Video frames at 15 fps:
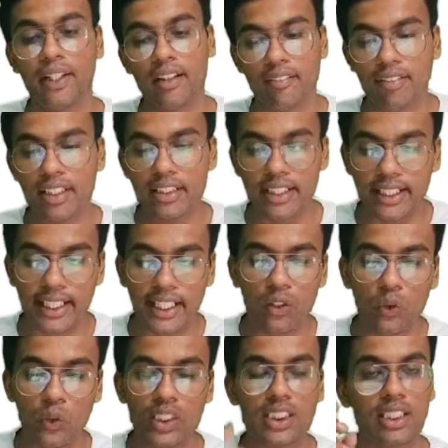We studied
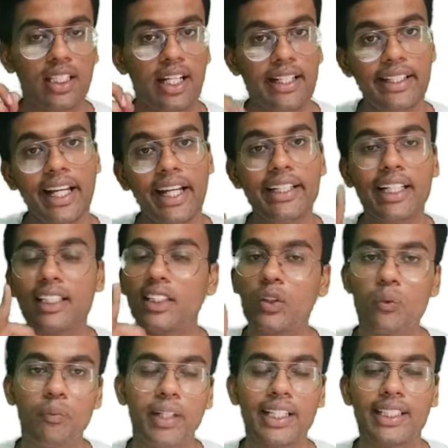who is entitled
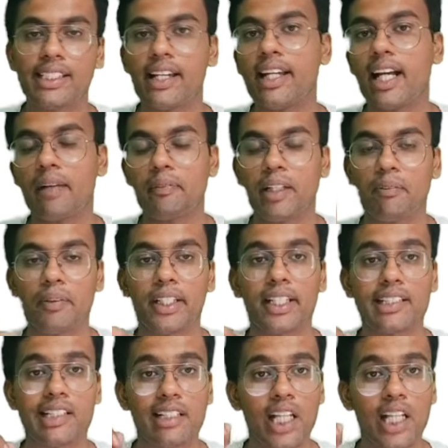to make CIRP application.